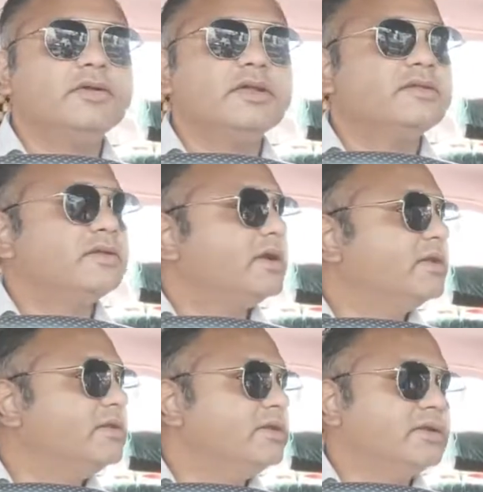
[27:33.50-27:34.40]
the
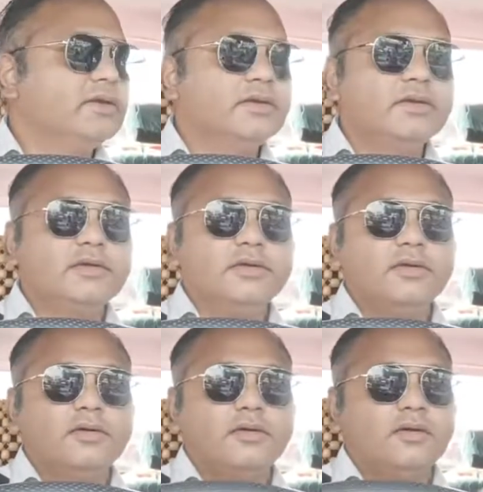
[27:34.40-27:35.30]
strategy
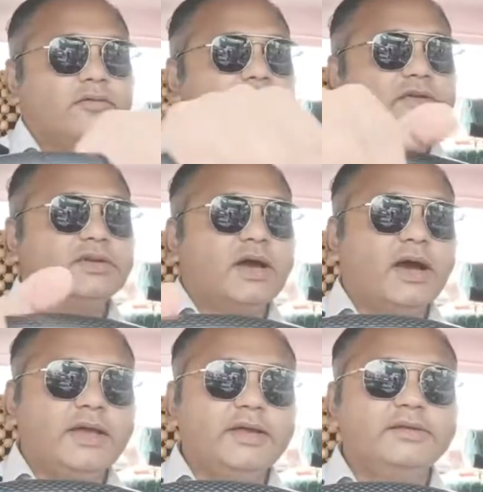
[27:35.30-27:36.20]
which
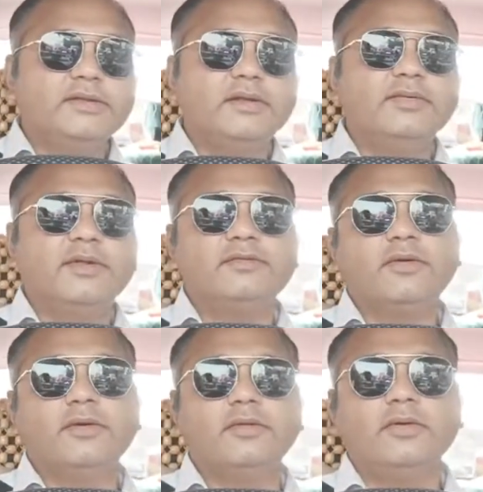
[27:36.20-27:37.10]
I itself has
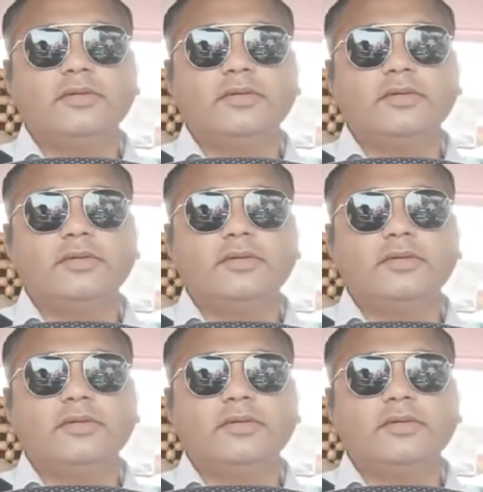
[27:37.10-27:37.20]
followed.